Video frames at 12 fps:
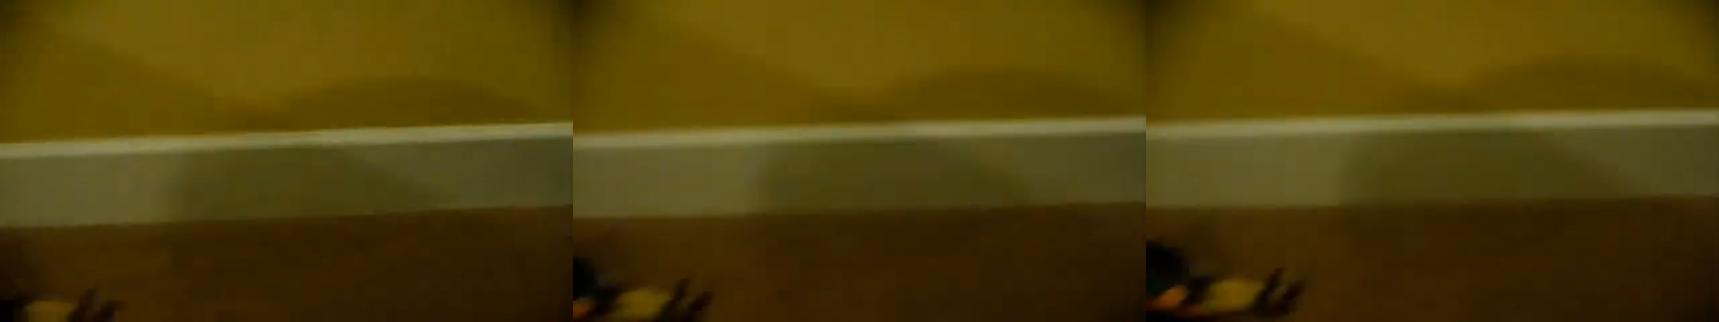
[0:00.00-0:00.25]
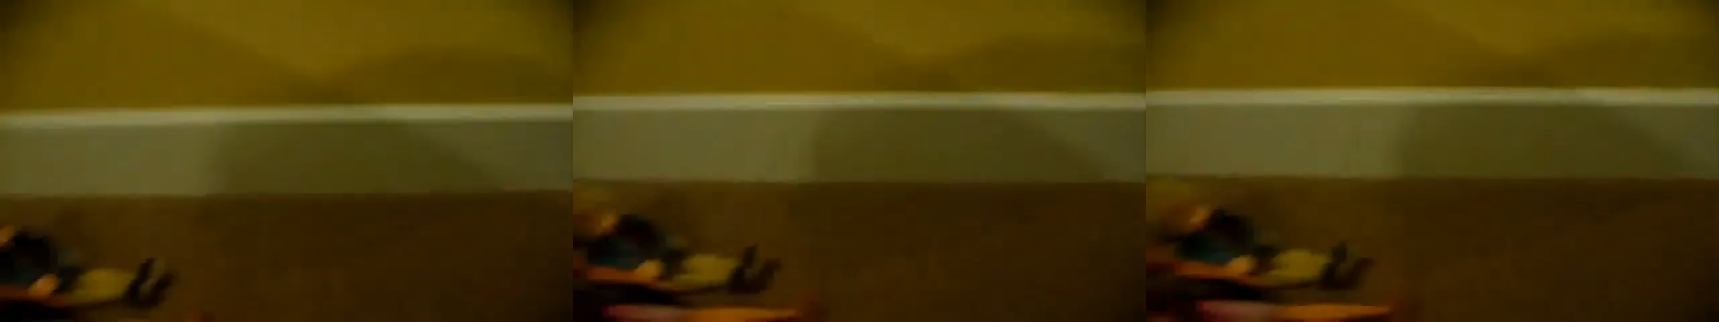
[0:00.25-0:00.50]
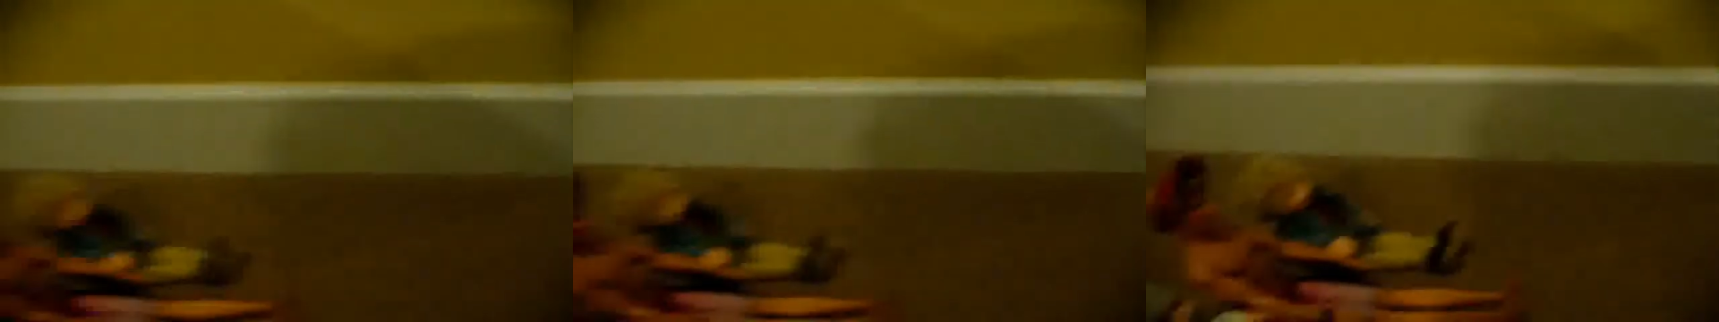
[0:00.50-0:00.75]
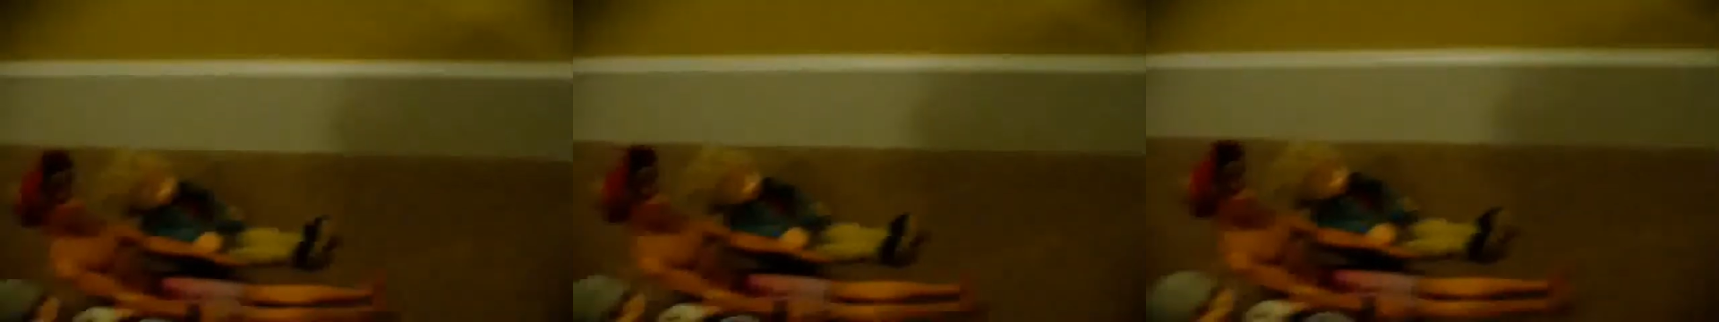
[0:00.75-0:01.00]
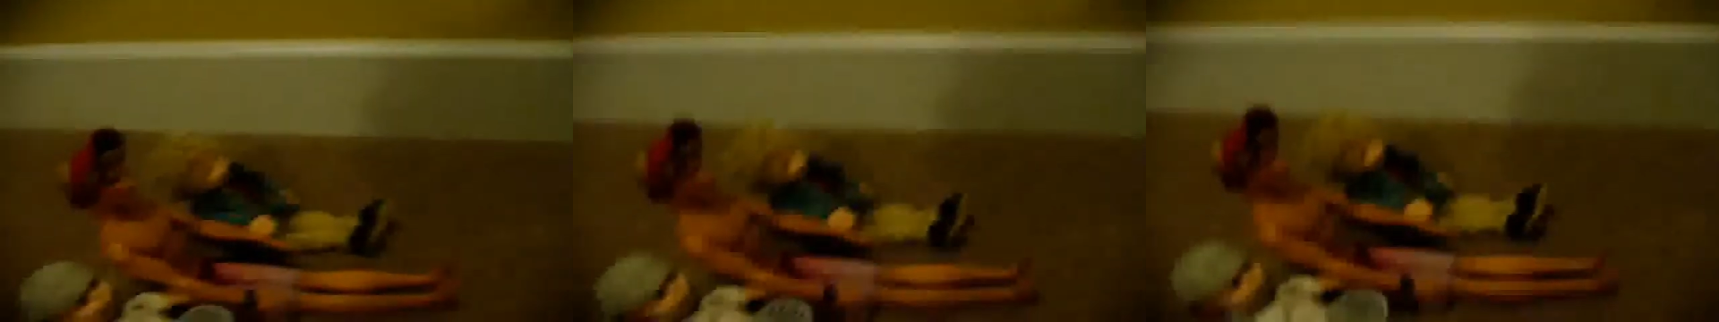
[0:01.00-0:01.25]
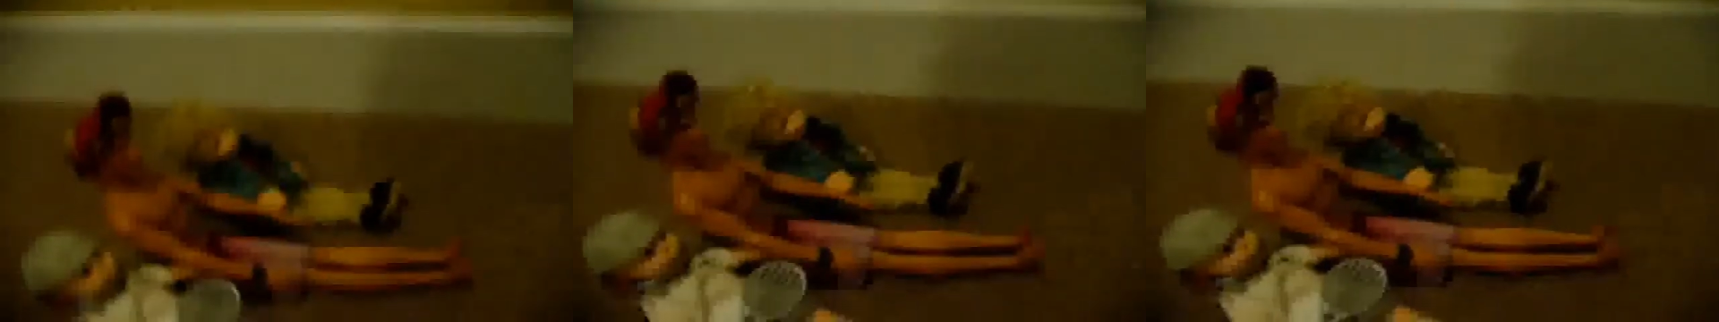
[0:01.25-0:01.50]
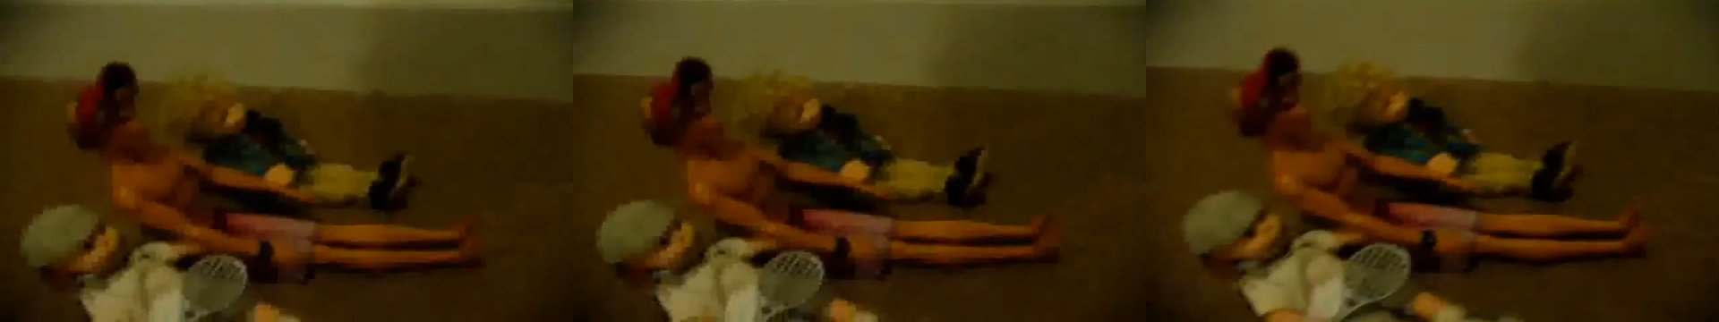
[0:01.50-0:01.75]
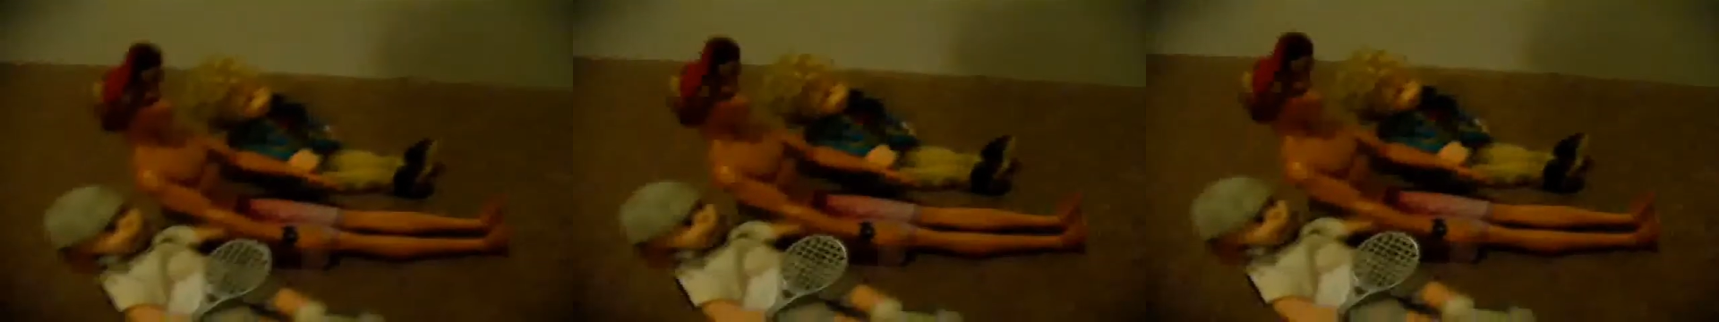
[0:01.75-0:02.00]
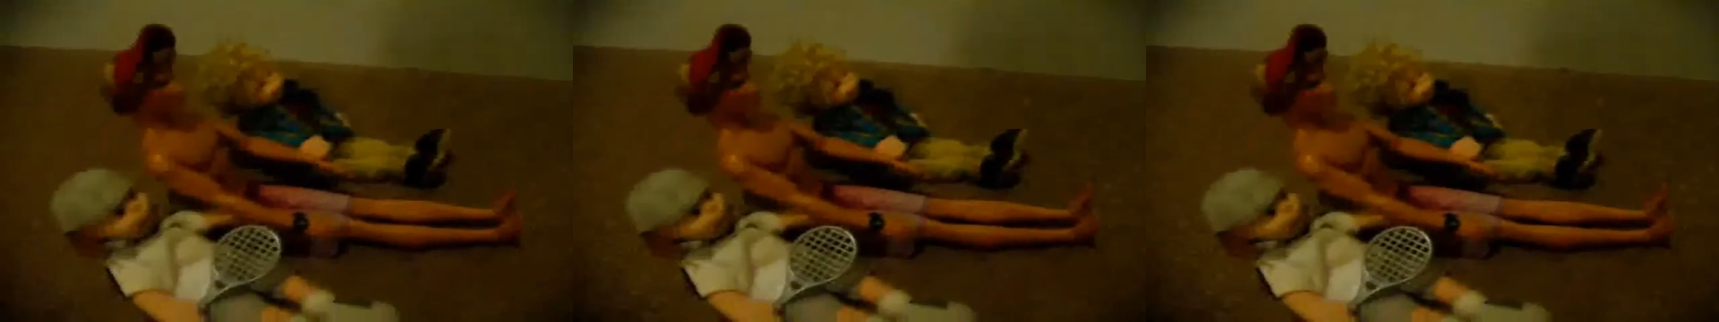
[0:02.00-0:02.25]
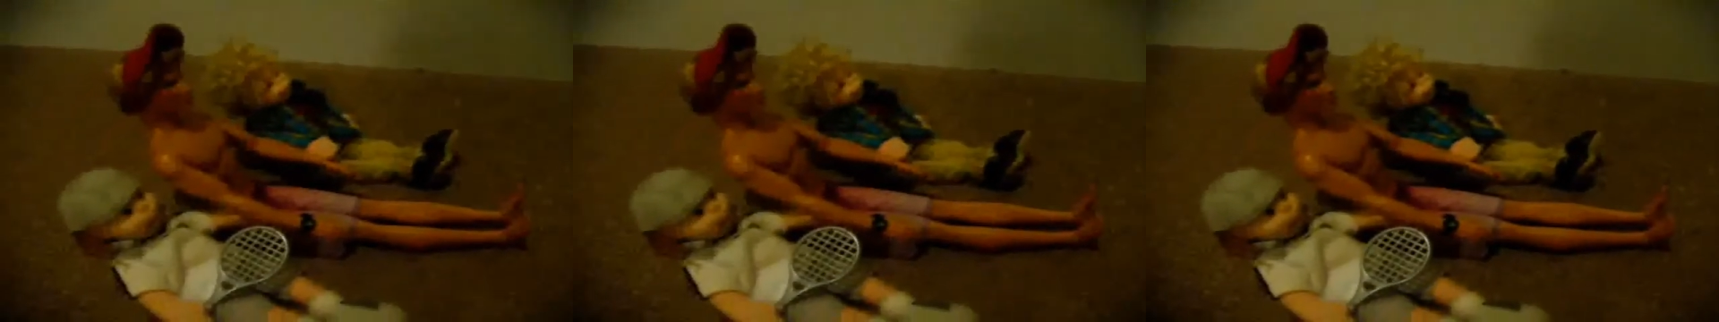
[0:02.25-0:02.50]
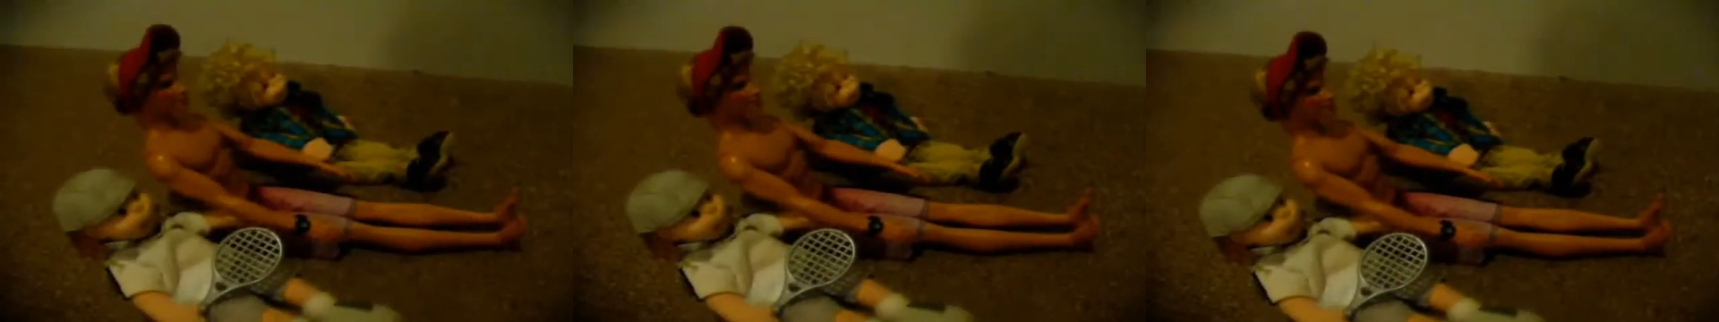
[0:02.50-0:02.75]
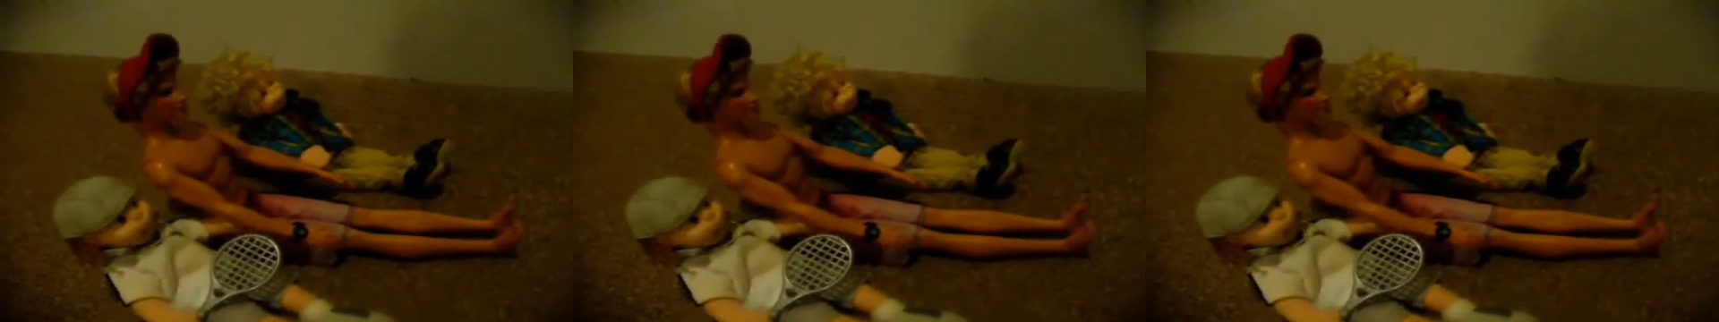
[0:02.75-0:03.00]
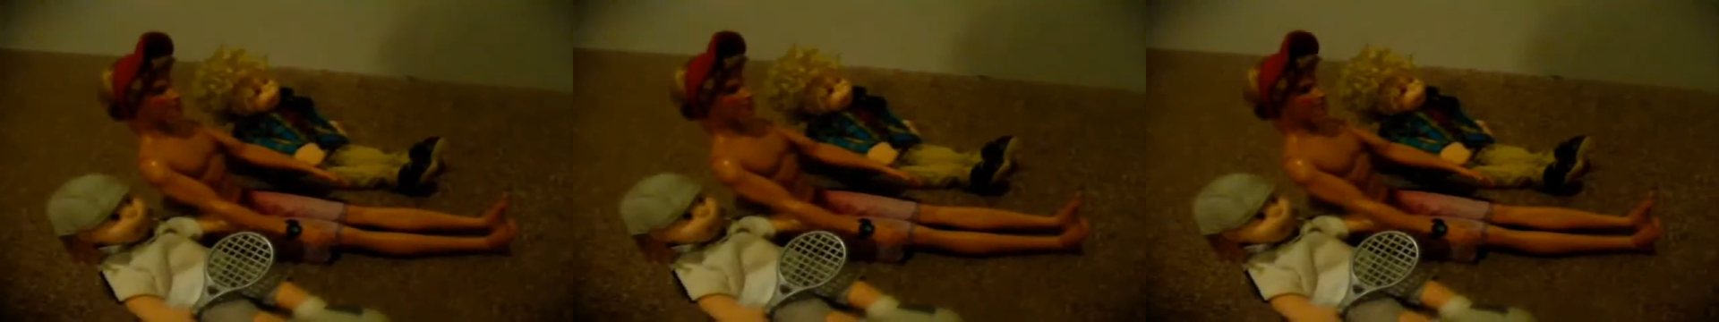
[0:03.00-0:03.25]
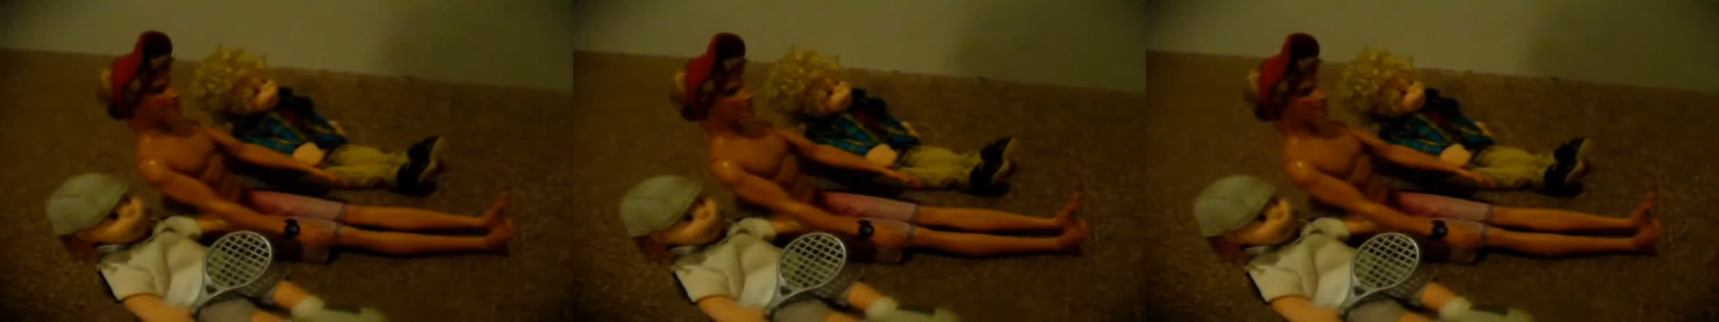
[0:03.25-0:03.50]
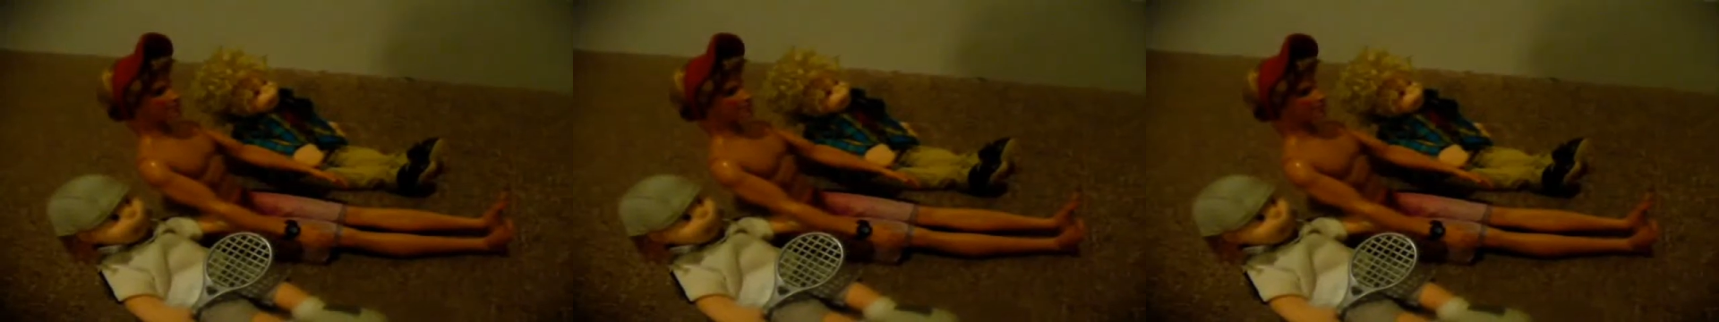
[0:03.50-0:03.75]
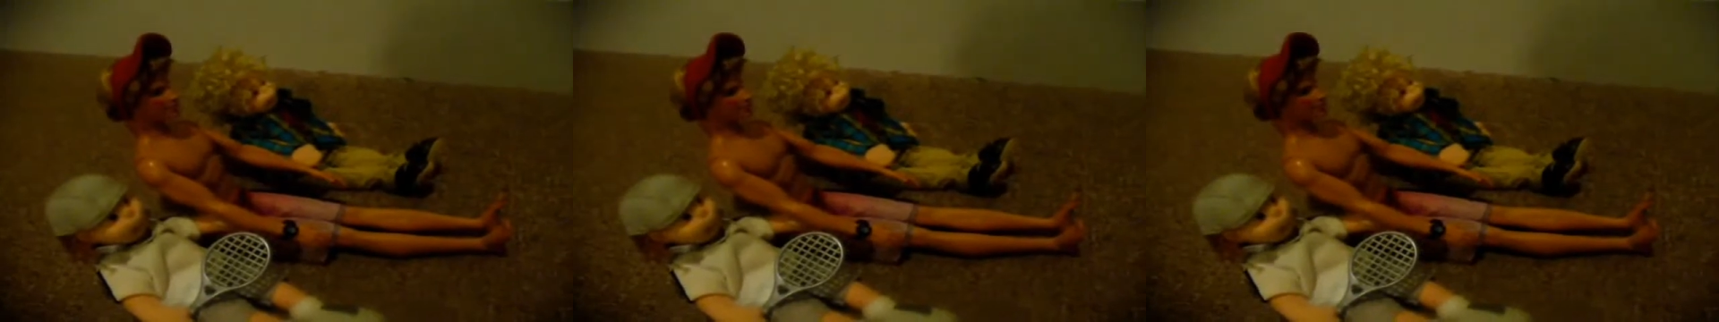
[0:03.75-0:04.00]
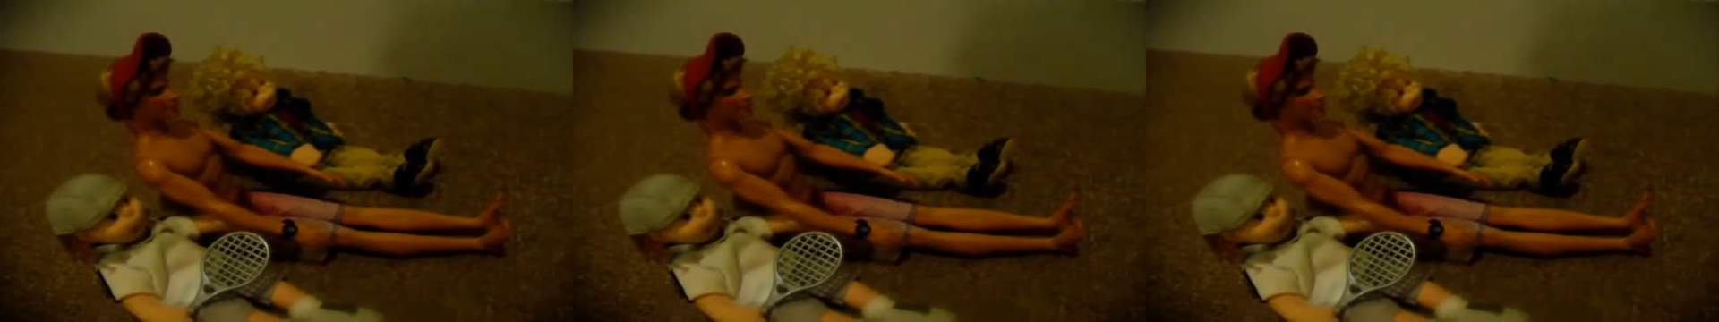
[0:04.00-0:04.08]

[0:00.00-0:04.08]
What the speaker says: [unreadable: no face in view]